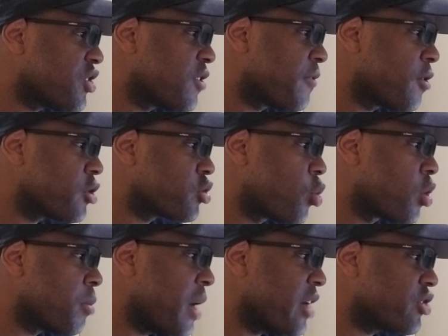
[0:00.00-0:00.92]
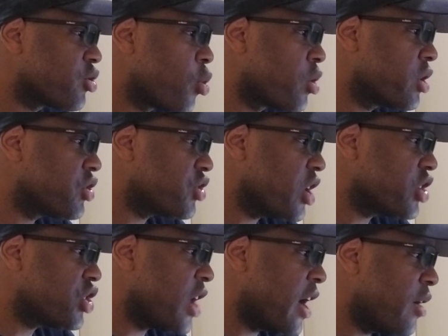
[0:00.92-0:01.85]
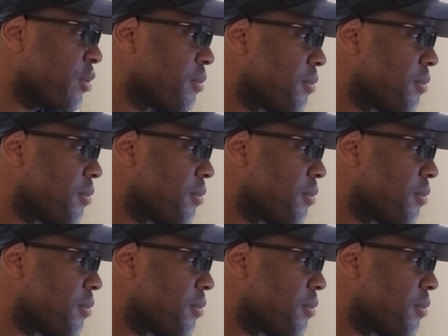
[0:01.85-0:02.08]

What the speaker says: the first quarter by scoring a touchdown.